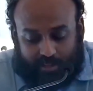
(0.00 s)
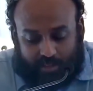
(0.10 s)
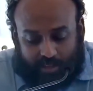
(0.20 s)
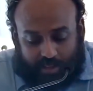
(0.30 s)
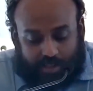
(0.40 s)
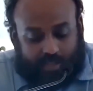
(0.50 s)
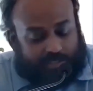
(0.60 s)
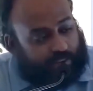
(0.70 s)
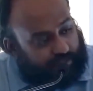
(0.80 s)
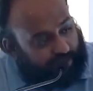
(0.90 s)
is
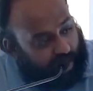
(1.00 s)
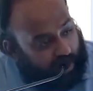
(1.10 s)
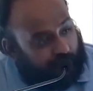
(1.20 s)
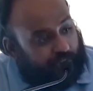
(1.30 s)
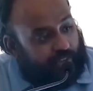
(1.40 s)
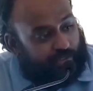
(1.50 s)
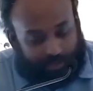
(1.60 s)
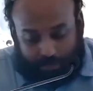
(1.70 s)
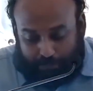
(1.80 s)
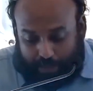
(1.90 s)
relevant to the
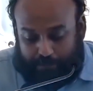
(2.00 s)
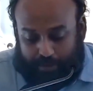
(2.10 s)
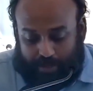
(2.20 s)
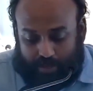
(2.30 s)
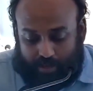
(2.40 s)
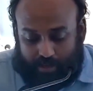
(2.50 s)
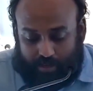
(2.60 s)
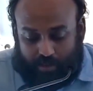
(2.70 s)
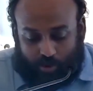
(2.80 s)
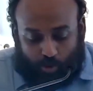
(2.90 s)
people
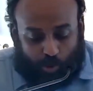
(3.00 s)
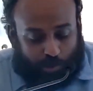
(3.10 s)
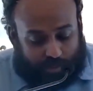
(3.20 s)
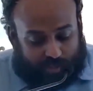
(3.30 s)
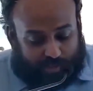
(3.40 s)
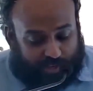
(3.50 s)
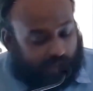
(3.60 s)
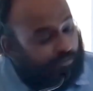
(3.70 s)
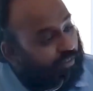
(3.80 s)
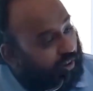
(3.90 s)
who it was written
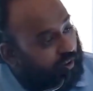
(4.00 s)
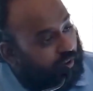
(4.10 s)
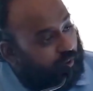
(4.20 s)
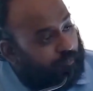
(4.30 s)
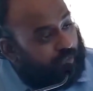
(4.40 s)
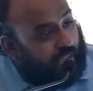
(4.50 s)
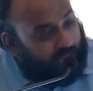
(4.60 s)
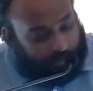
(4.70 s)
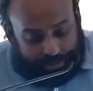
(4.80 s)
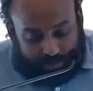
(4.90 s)
for, and it
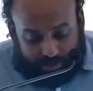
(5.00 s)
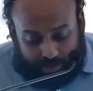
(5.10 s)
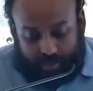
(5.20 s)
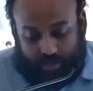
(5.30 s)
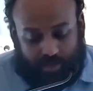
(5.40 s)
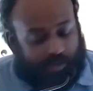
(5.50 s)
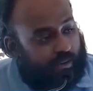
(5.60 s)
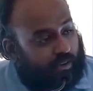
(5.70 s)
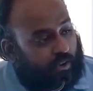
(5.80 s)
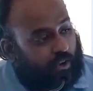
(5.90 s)
was written
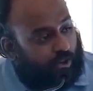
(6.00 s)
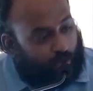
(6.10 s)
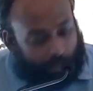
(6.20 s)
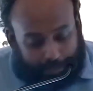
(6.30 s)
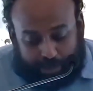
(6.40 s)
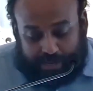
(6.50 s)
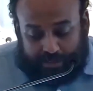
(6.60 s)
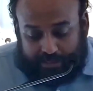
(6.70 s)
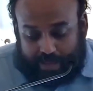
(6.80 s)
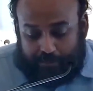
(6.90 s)
to bring
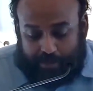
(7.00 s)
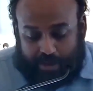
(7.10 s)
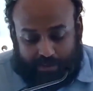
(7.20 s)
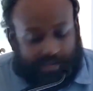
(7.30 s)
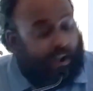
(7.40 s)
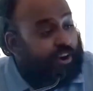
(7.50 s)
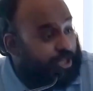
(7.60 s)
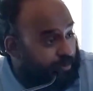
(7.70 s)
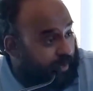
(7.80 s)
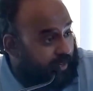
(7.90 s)
them
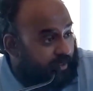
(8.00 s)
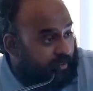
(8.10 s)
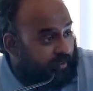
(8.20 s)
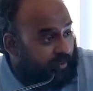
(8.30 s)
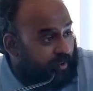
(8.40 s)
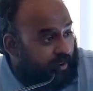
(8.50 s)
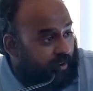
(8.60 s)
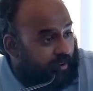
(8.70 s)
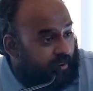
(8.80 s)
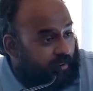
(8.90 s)
encouragement.
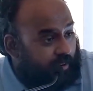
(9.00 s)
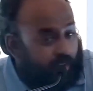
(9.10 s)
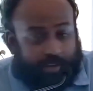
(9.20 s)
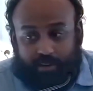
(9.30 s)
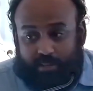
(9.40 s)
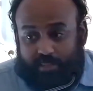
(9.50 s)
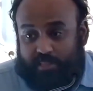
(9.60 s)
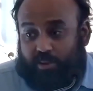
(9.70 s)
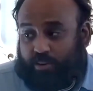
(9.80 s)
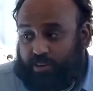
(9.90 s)
Right? This is
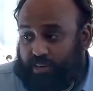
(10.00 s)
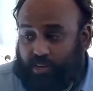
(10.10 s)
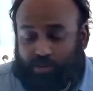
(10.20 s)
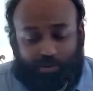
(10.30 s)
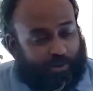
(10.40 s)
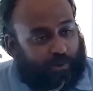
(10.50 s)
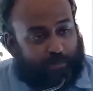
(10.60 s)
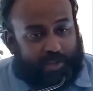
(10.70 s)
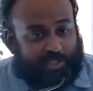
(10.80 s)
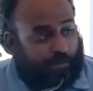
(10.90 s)
not written to a
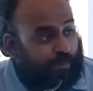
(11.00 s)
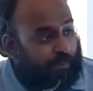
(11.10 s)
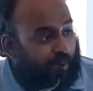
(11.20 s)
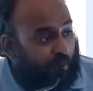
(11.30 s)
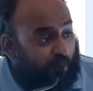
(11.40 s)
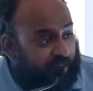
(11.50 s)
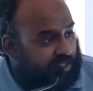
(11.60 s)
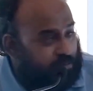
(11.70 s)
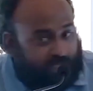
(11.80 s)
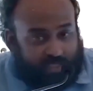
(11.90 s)
bunch of people who had some
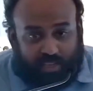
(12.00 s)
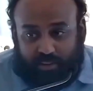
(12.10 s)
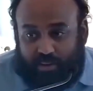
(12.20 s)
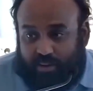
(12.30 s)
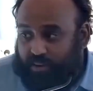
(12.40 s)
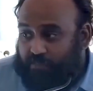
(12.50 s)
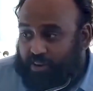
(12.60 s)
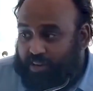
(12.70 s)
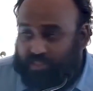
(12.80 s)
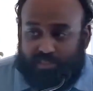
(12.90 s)
secret
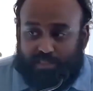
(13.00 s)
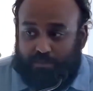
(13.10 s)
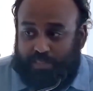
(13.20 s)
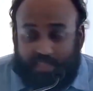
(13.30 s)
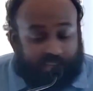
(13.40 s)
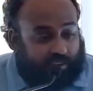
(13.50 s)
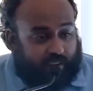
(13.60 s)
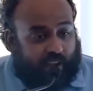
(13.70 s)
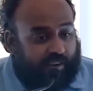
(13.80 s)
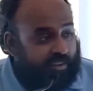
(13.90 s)
revelation, some secret
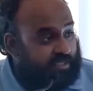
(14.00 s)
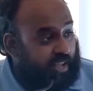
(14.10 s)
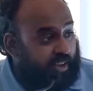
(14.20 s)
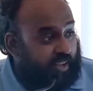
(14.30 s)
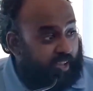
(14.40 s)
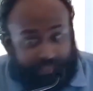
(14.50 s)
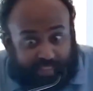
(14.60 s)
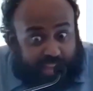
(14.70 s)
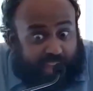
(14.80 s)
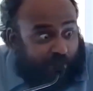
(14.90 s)
understanding, and
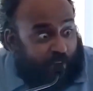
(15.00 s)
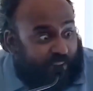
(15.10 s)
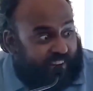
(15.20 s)
they got it,